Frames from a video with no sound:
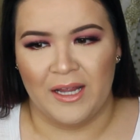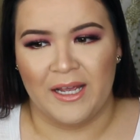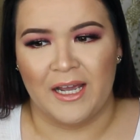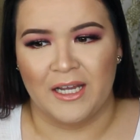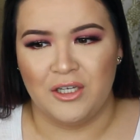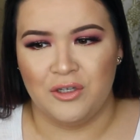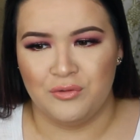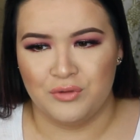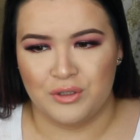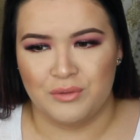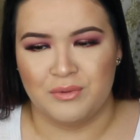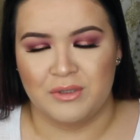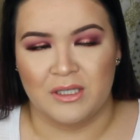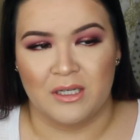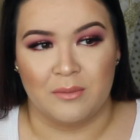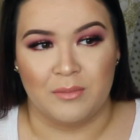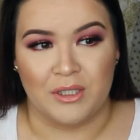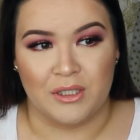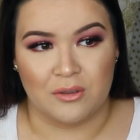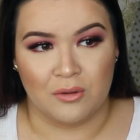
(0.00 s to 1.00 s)
Like, I knew she was
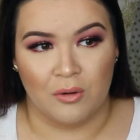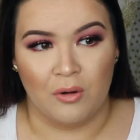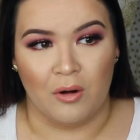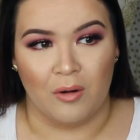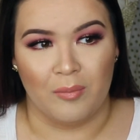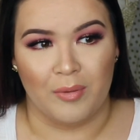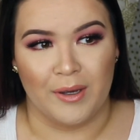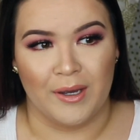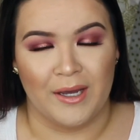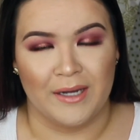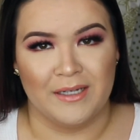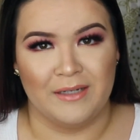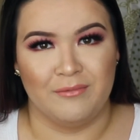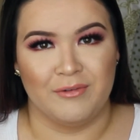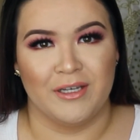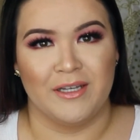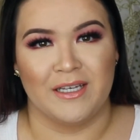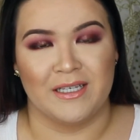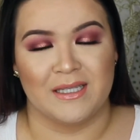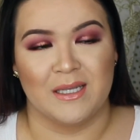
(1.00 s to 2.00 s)
gonna be tall, but I didn't
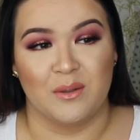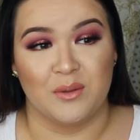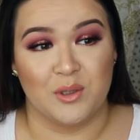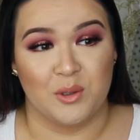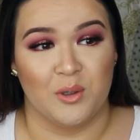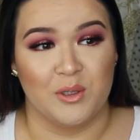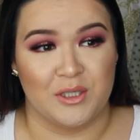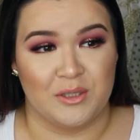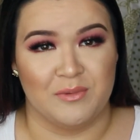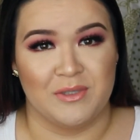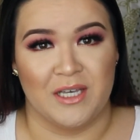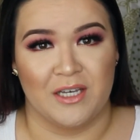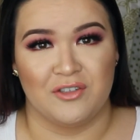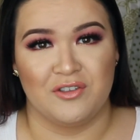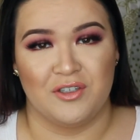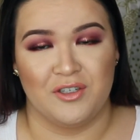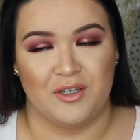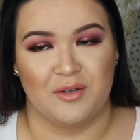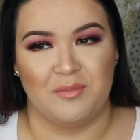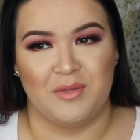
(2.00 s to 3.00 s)
realize how tall she was
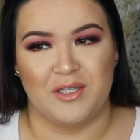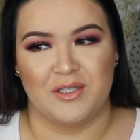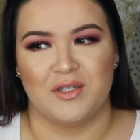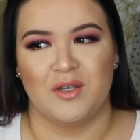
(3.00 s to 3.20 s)
actually gonna be.